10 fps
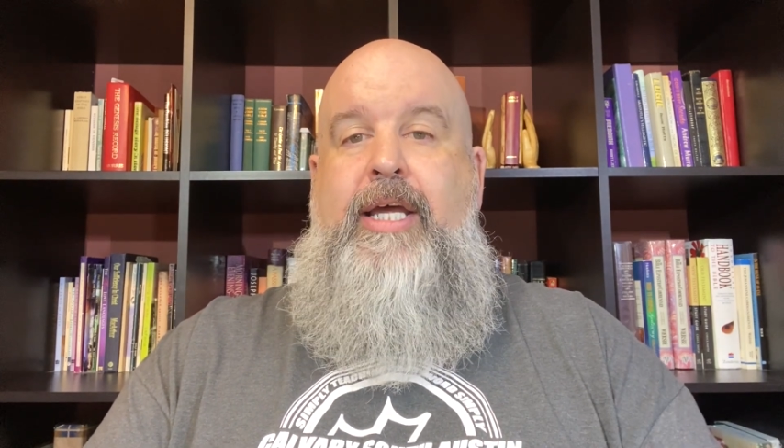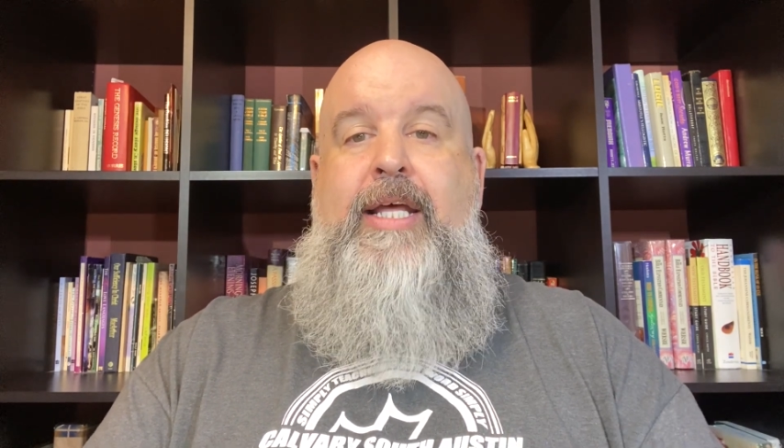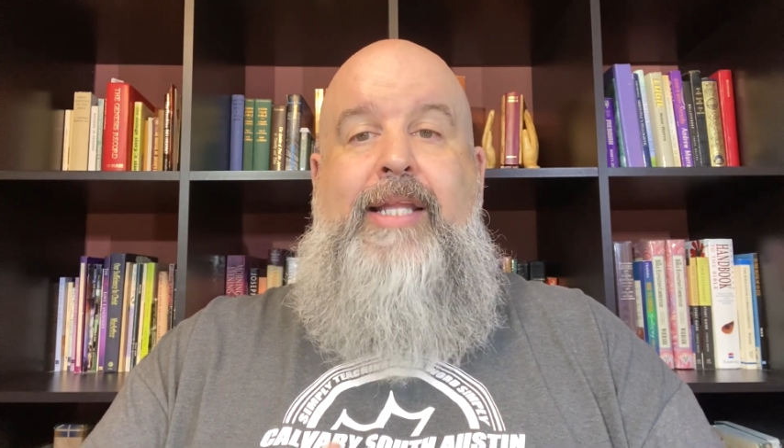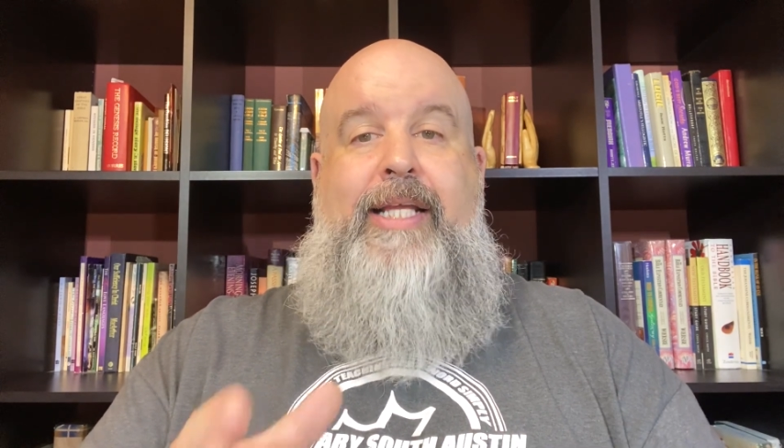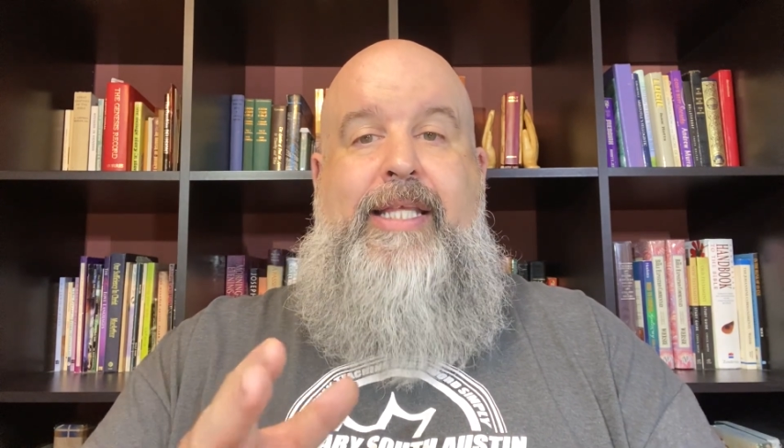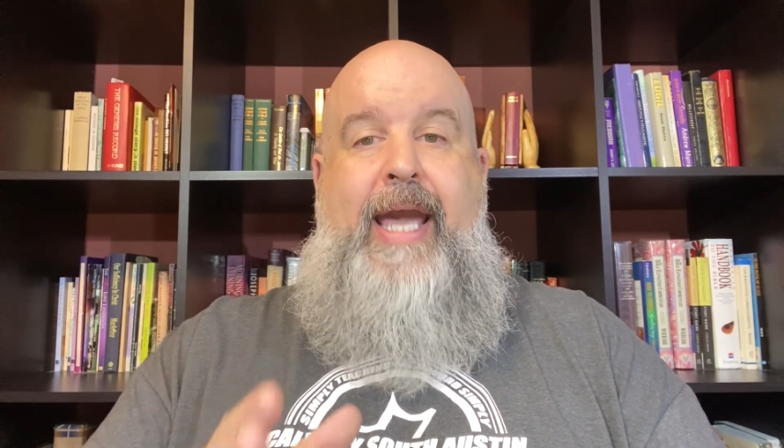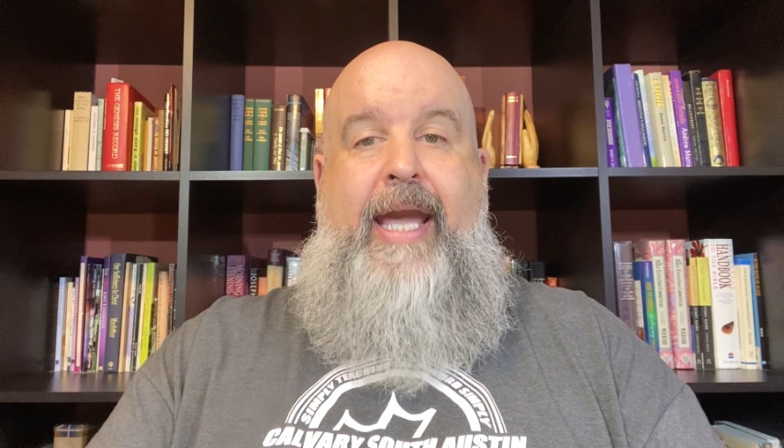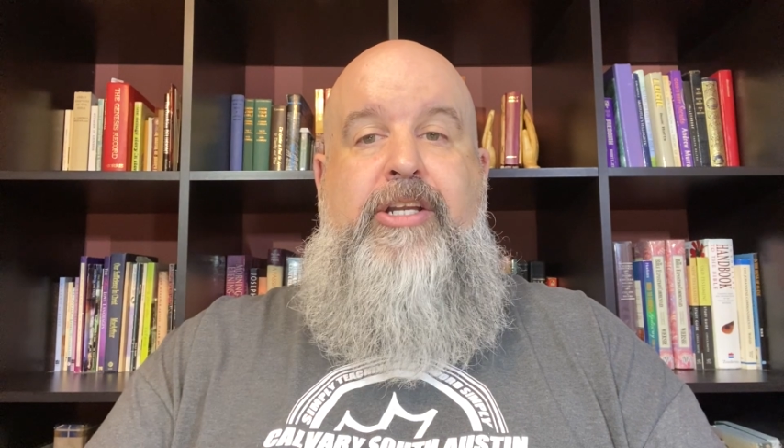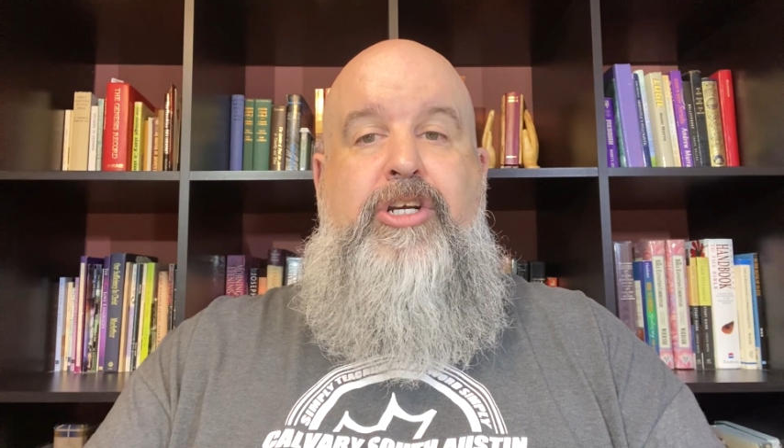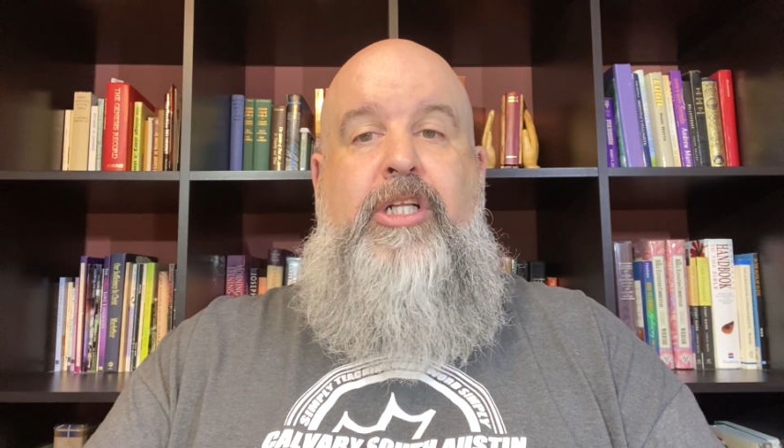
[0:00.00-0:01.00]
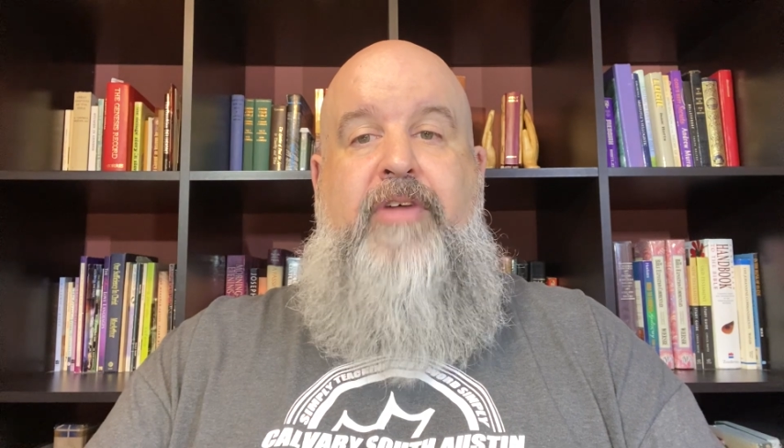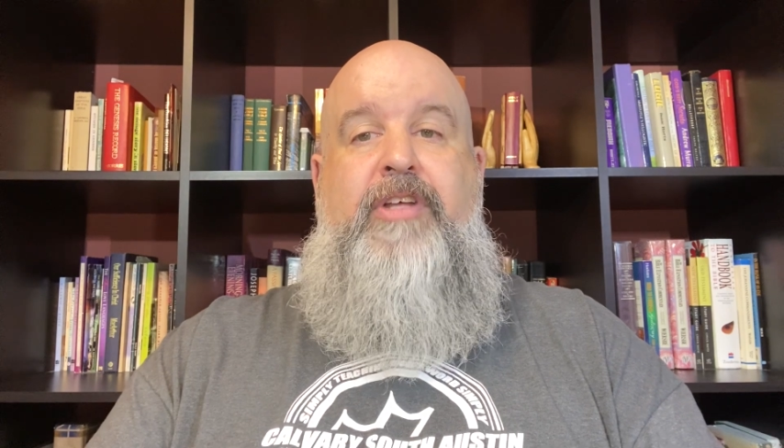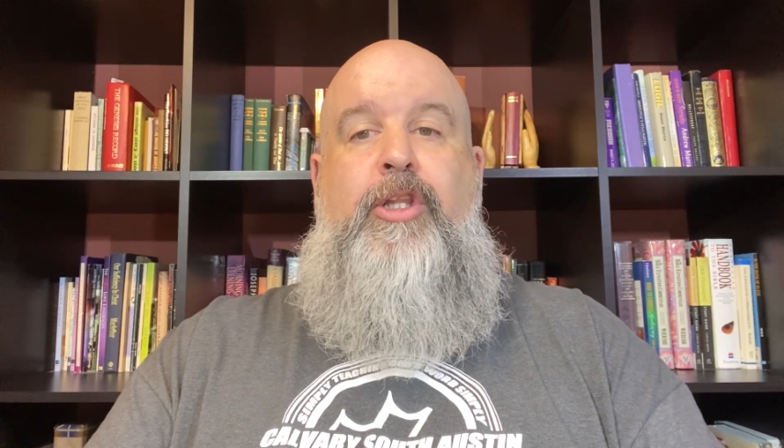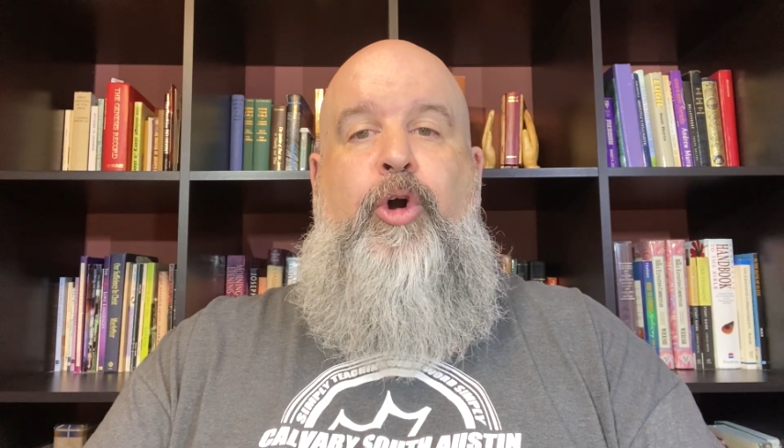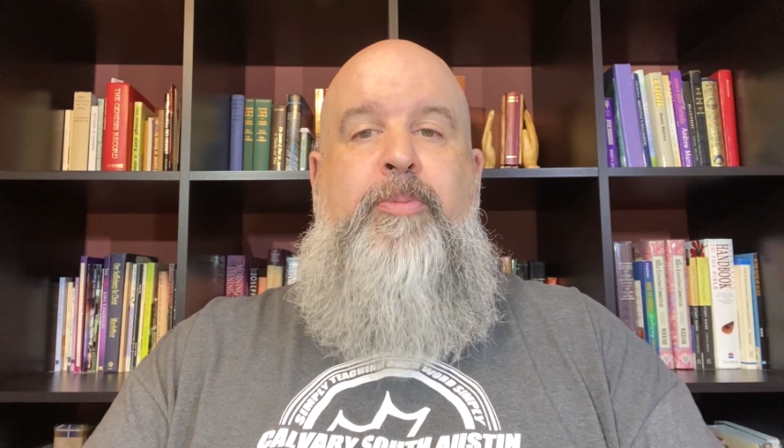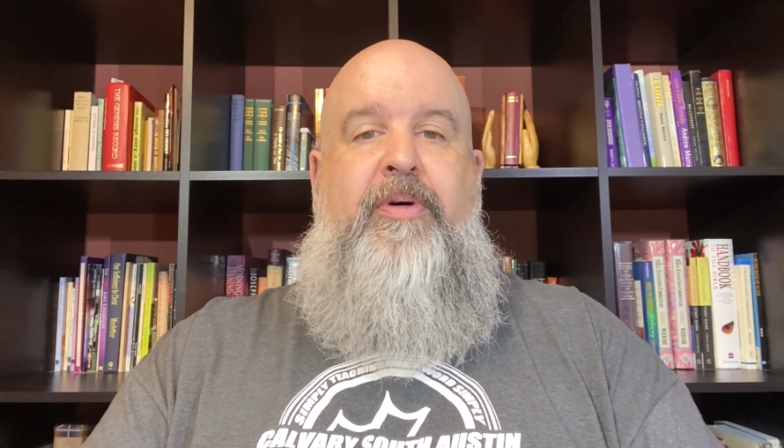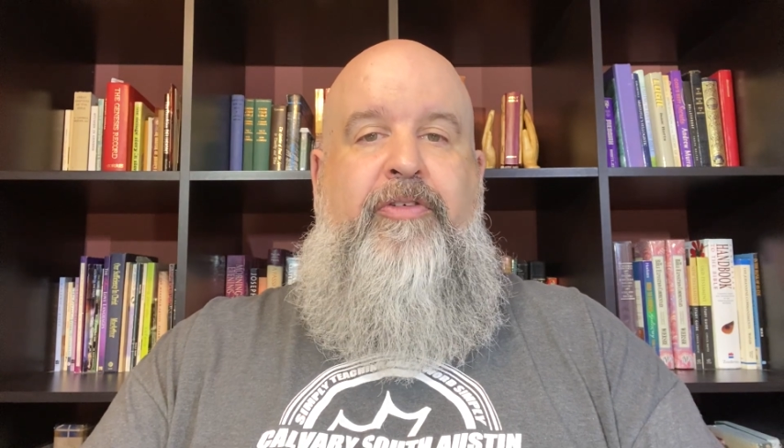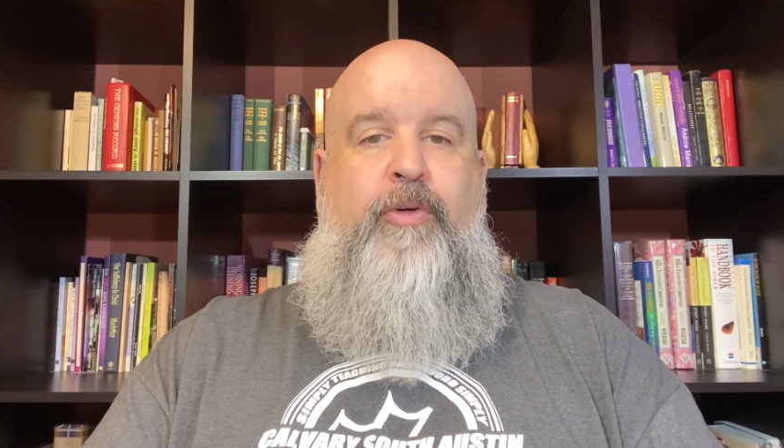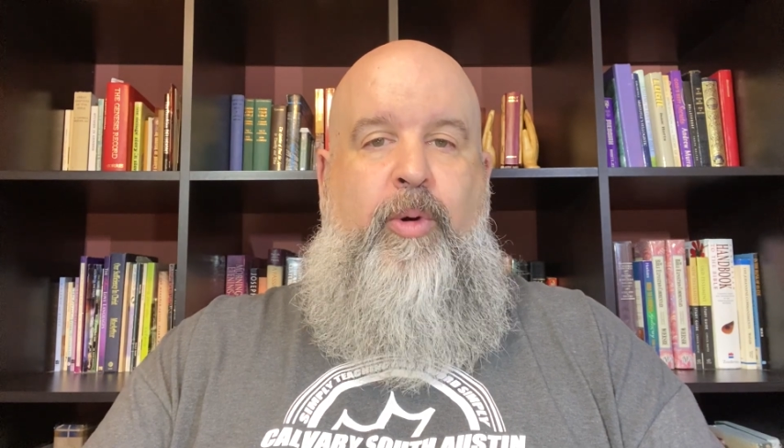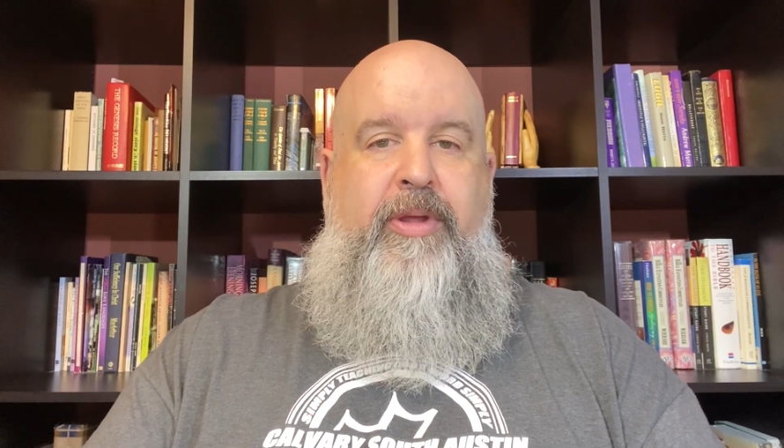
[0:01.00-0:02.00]
like the angel of the Lord
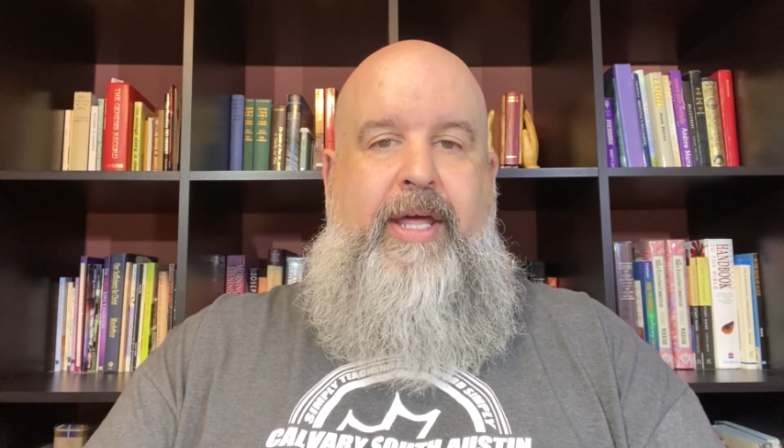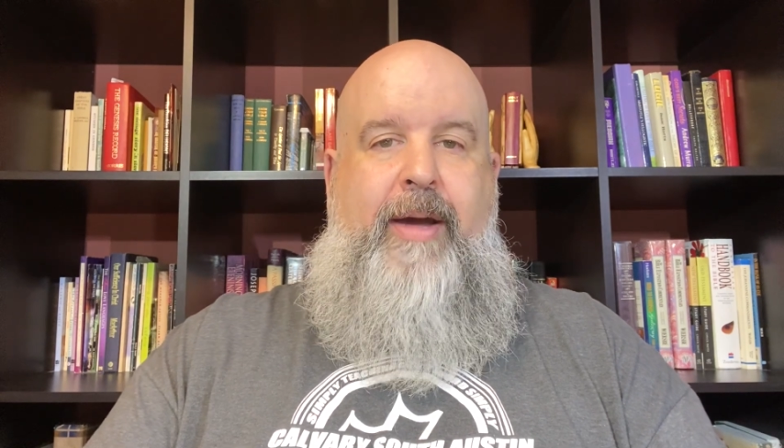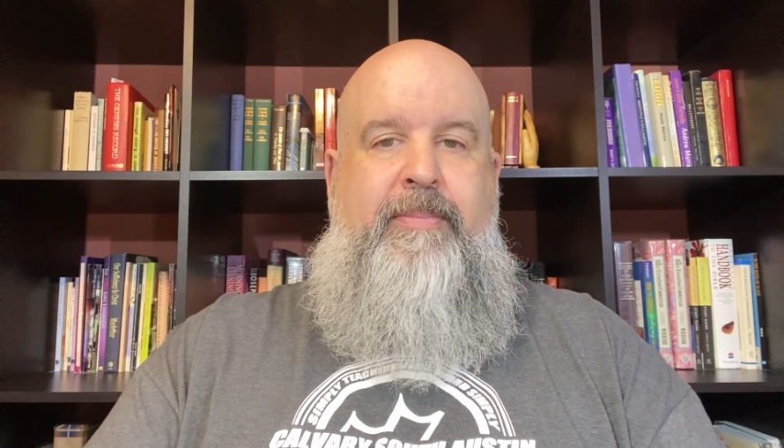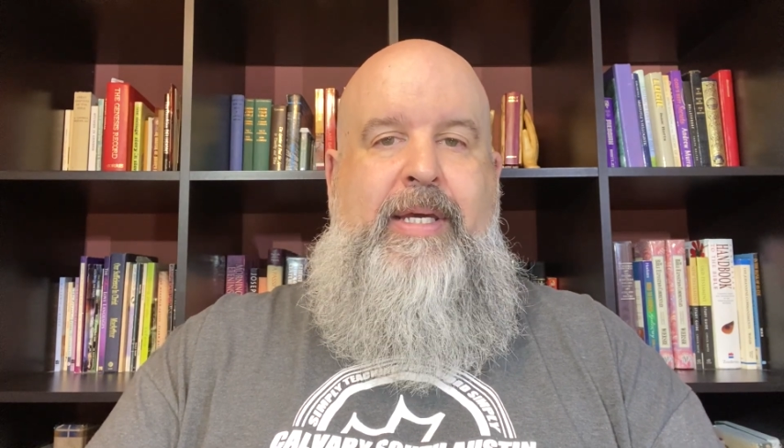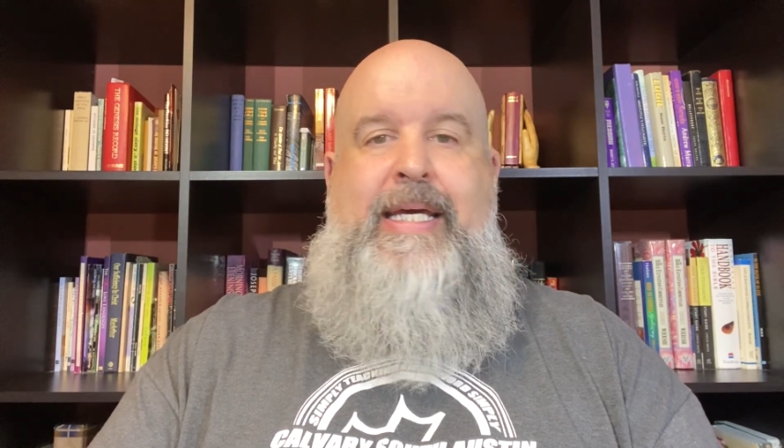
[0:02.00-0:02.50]
before them.